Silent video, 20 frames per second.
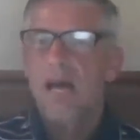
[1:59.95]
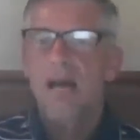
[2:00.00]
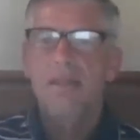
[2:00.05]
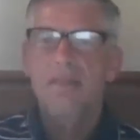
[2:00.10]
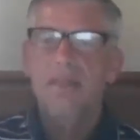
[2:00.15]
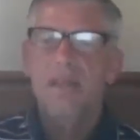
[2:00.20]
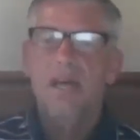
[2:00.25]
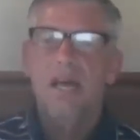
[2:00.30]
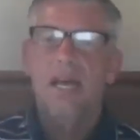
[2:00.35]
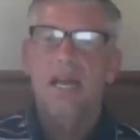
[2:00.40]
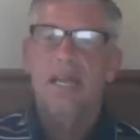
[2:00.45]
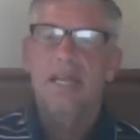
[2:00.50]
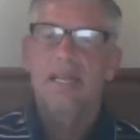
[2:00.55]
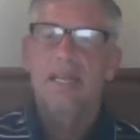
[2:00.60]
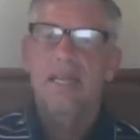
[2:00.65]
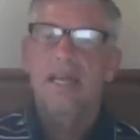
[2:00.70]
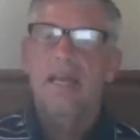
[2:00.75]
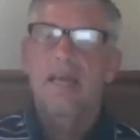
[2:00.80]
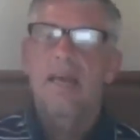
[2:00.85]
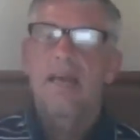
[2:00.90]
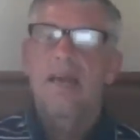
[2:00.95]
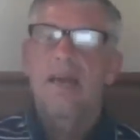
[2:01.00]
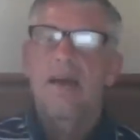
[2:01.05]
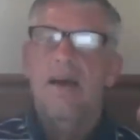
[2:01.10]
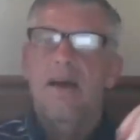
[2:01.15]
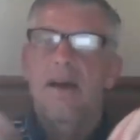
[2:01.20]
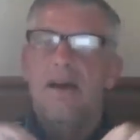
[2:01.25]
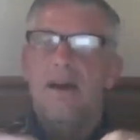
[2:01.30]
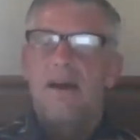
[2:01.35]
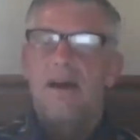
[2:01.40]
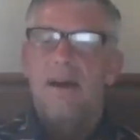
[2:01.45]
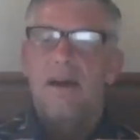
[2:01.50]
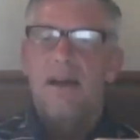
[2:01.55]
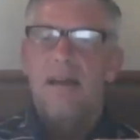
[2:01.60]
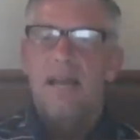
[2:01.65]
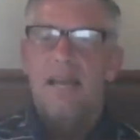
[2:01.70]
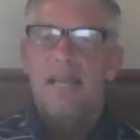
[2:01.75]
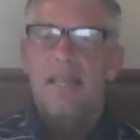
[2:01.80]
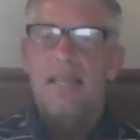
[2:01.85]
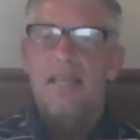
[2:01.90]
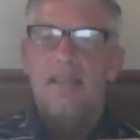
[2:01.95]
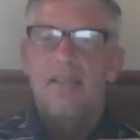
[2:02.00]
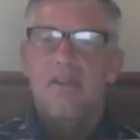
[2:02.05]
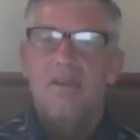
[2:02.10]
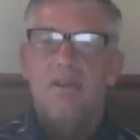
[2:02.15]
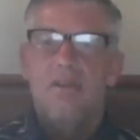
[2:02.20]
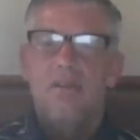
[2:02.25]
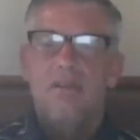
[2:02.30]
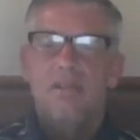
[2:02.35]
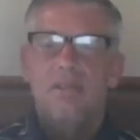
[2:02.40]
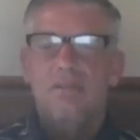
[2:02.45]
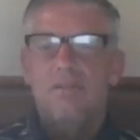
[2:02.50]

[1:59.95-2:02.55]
online. And then there are